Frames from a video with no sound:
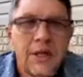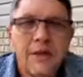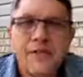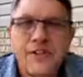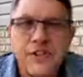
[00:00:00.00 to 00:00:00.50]

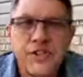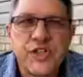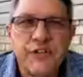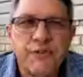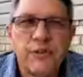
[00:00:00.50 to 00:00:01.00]
The
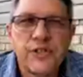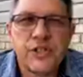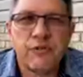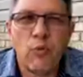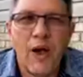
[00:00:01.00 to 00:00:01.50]

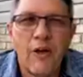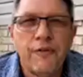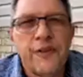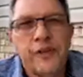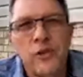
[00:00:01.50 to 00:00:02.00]
deceitfulness of
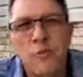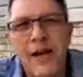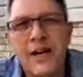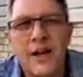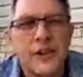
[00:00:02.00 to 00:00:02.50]
wealth. Now, you
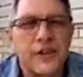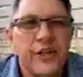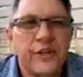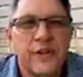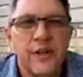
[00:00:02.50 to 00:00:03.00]
may not
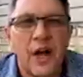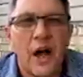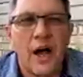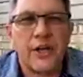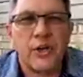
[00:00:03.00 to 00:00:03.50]
think that
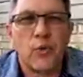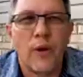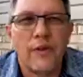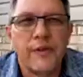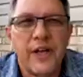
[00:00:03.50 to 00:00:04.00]
you're
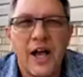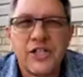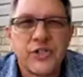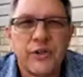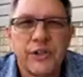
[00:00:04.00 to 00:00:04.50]
wealthy. I
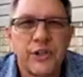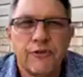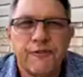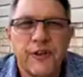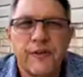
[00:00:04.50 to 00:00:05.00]
certainly
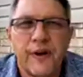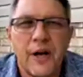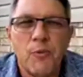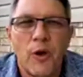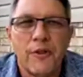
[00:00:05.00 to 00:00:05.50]
don't feel that
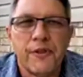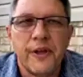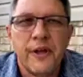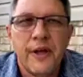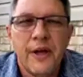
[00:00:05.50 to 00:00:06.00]
I'm wealthy.